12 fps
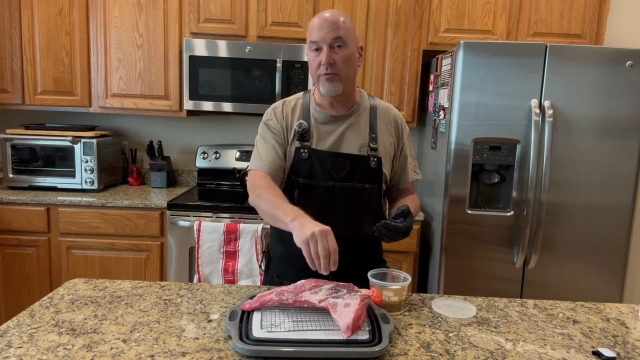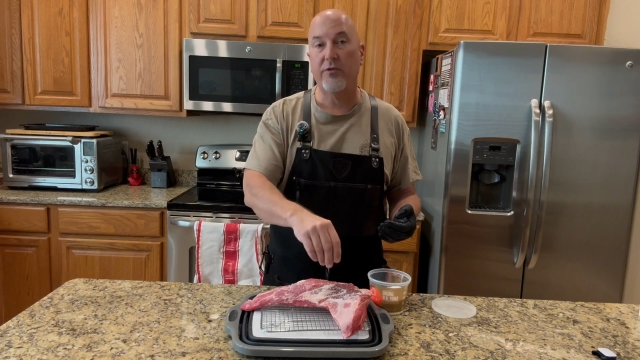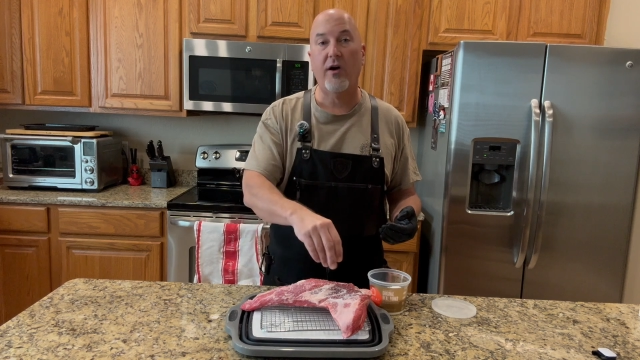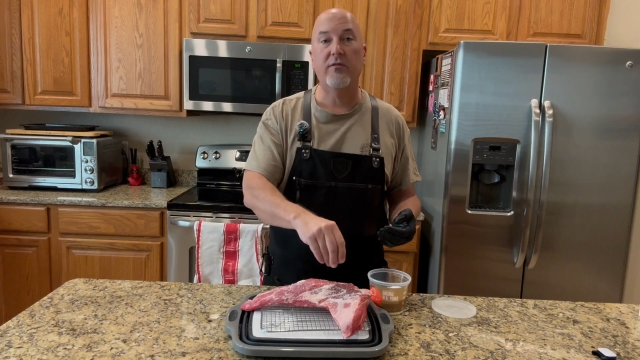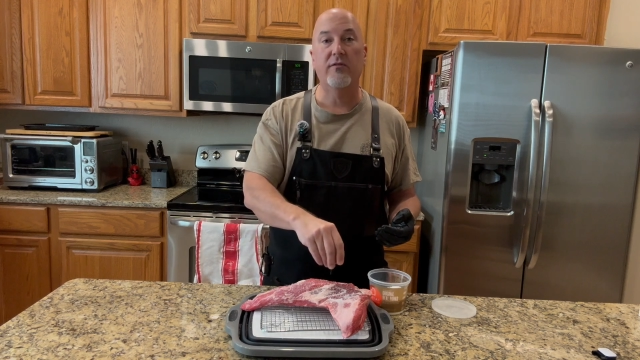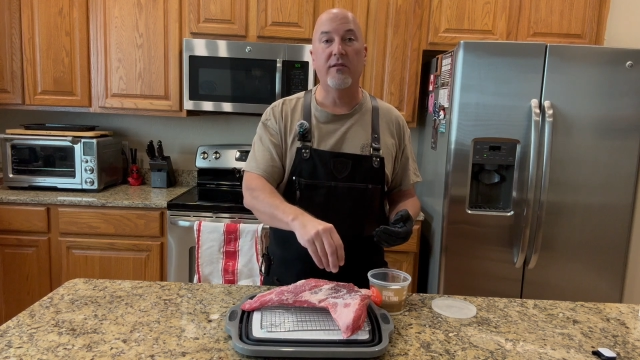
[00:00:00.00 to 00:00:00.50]

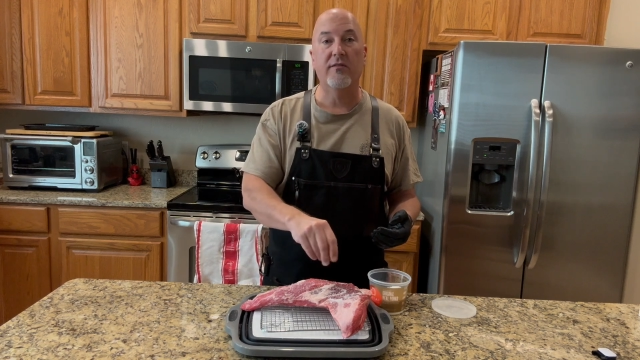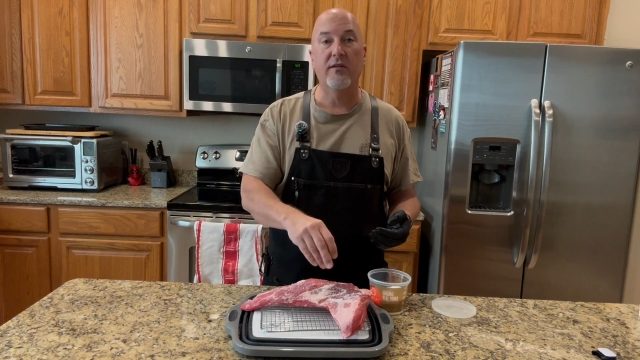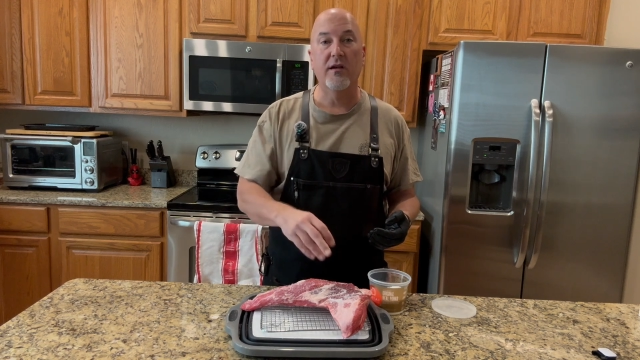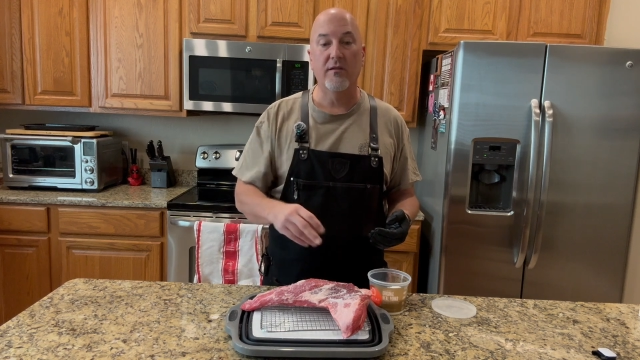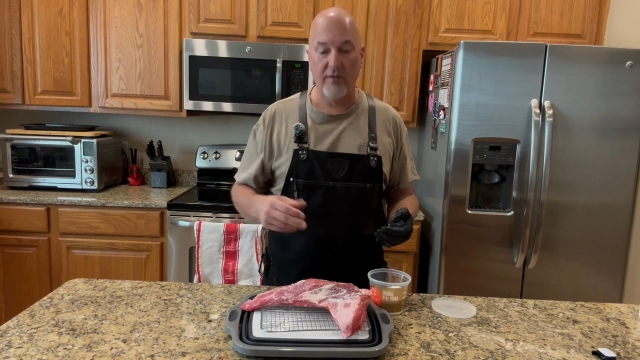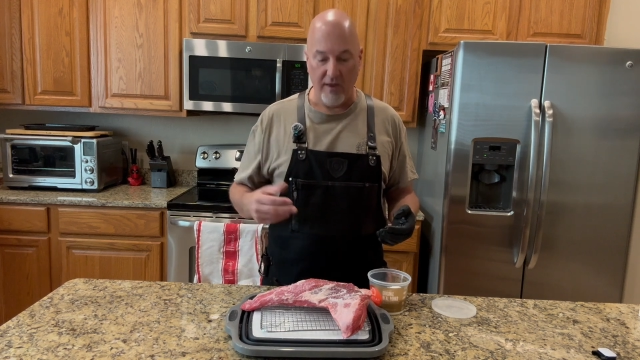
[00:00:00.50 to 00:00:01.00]
sauce these
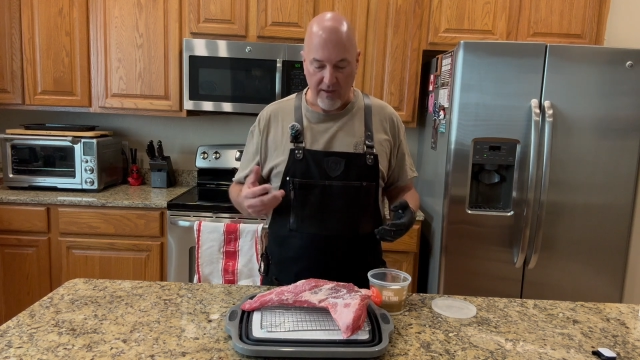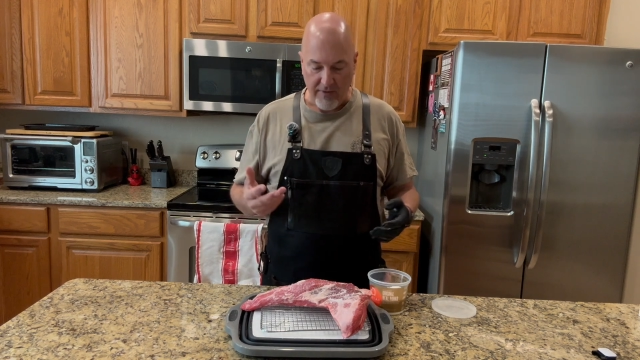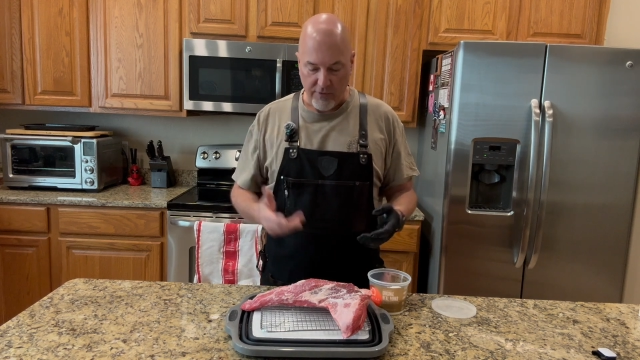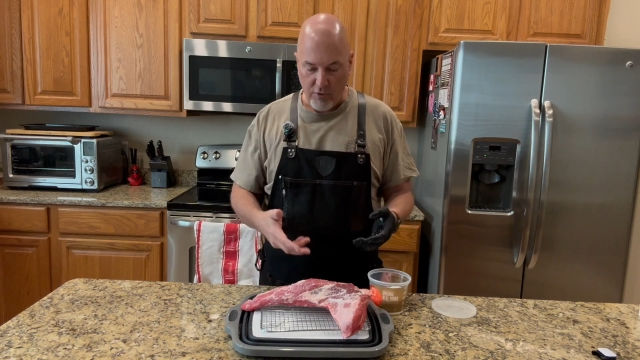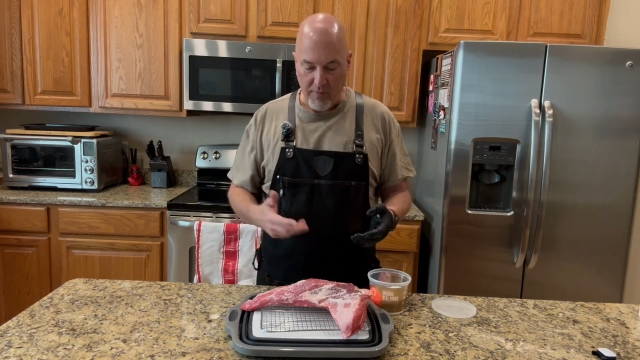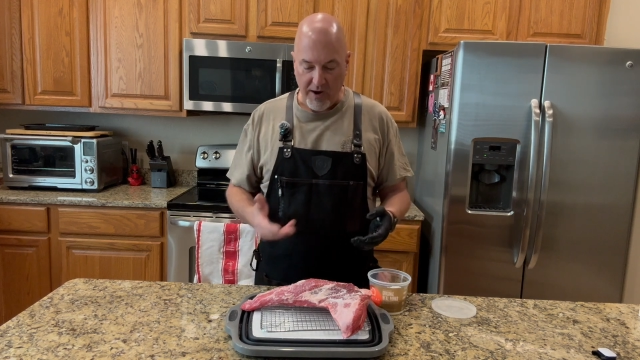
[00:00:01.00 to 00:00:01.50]
things,
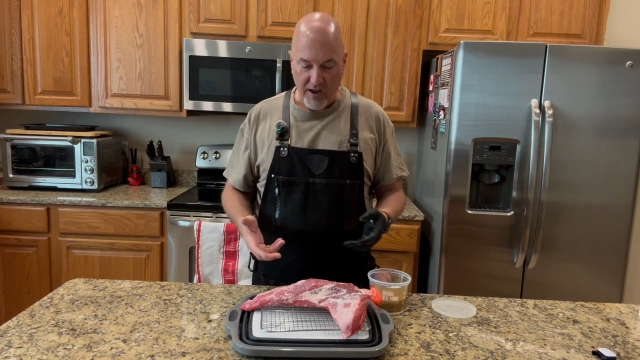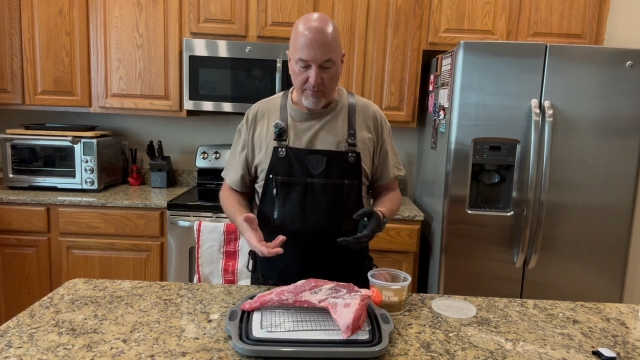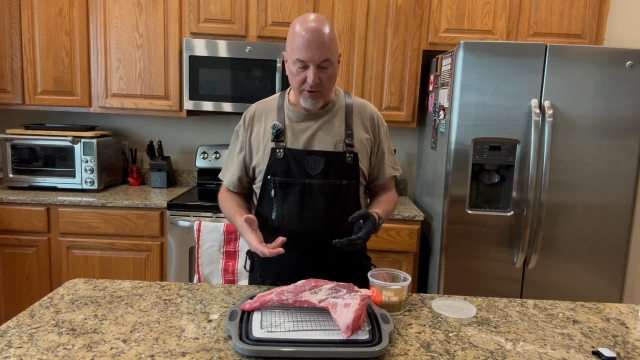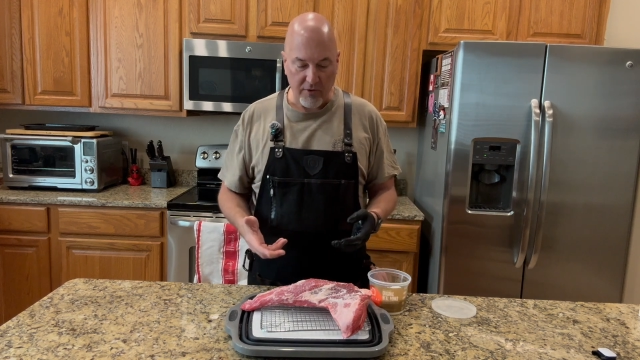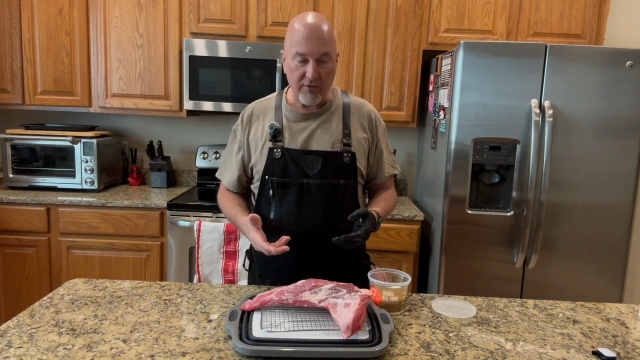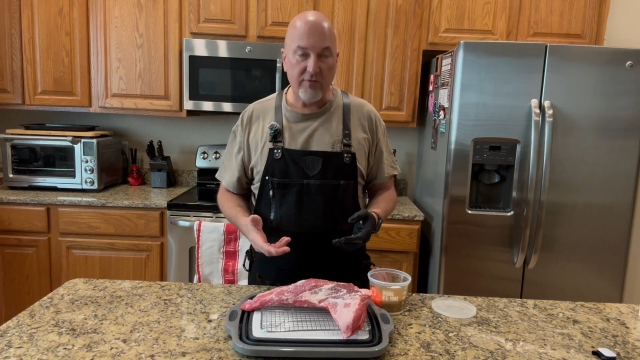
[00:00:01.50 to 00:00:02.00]
you may not
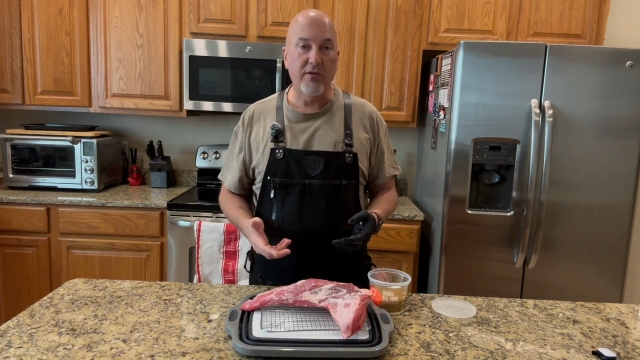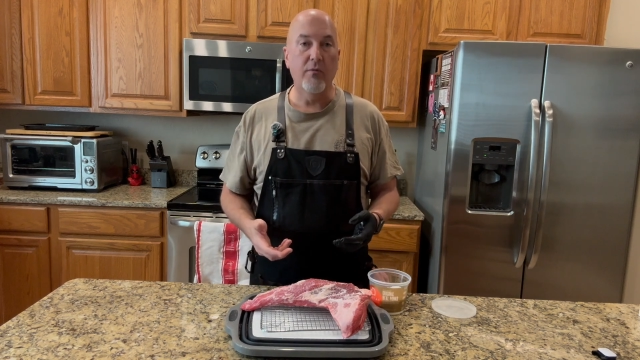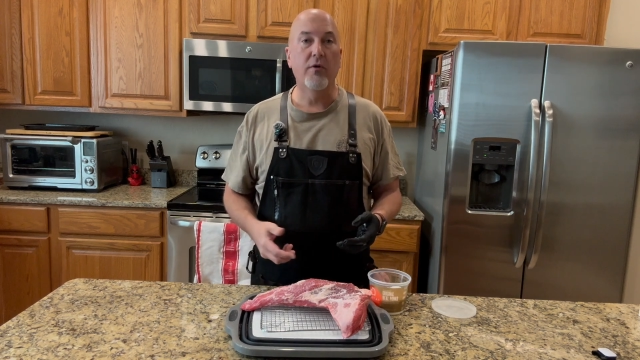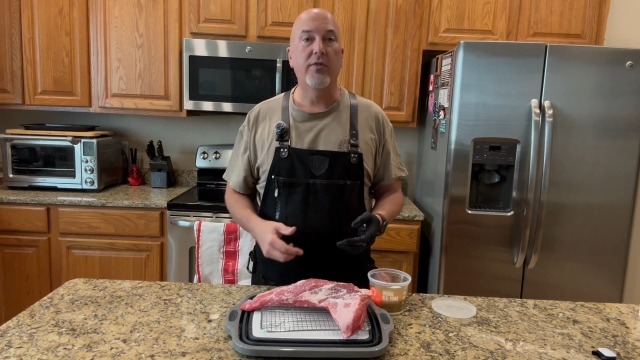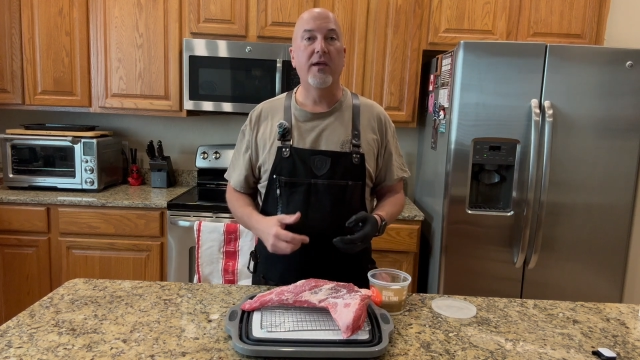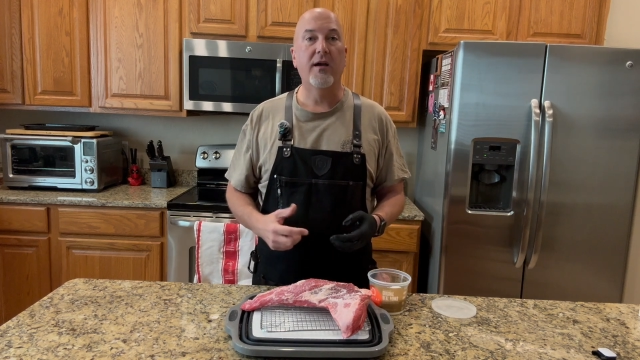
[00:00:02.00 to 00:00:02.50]
be able to see
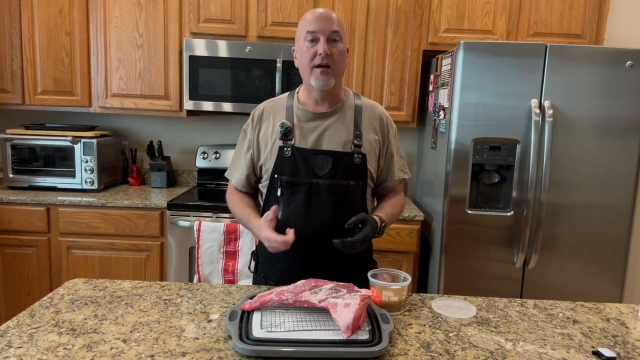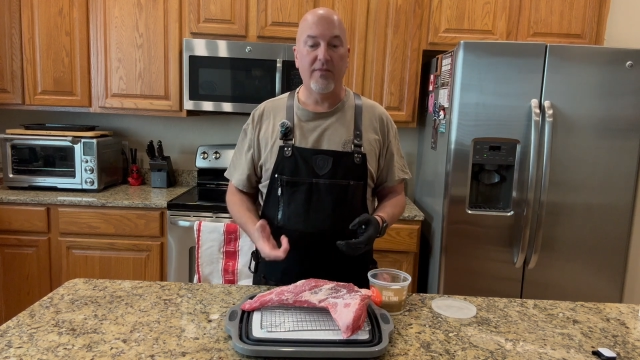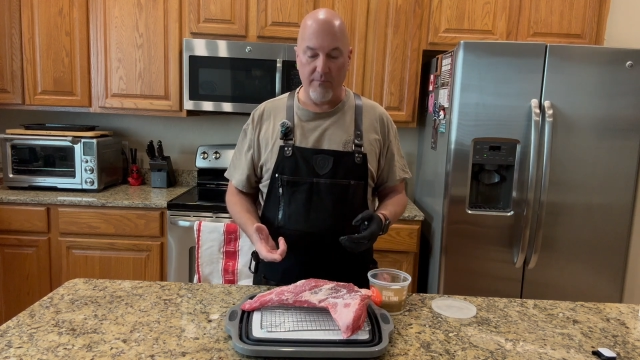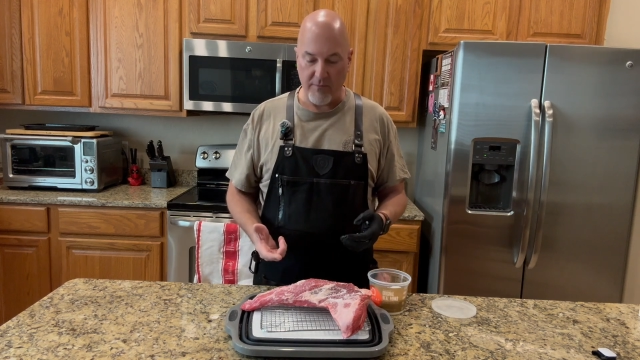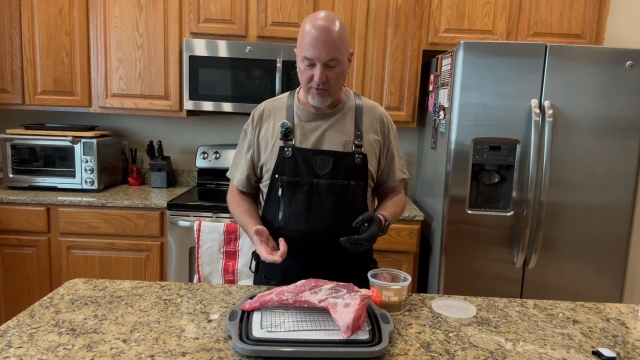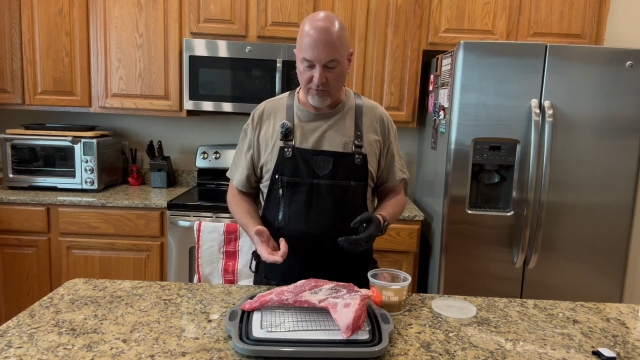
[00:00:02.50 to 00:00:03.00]
where the
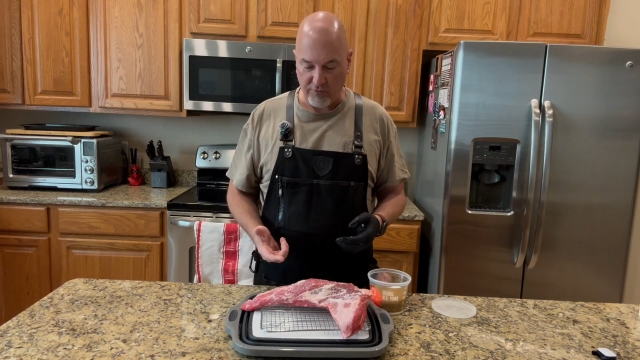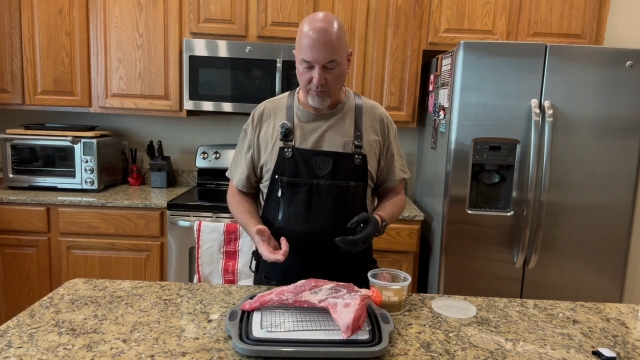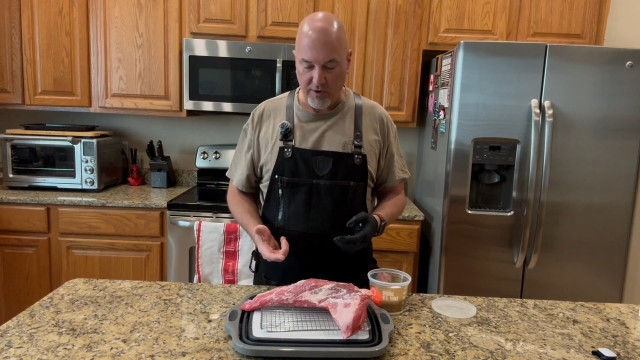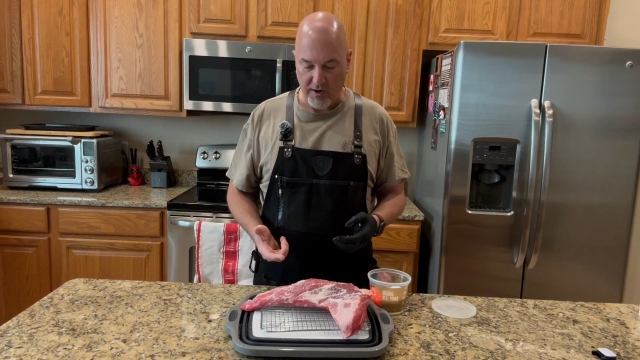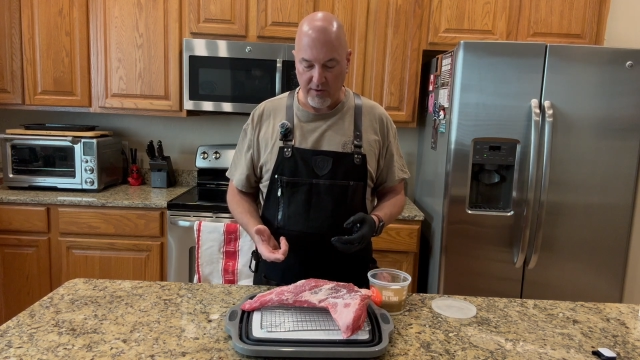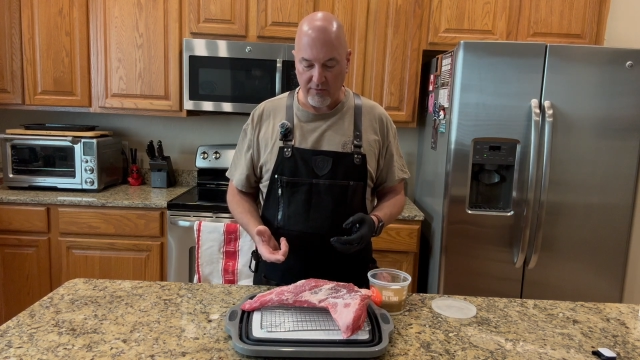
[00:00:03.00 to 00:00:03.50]
muscle's running.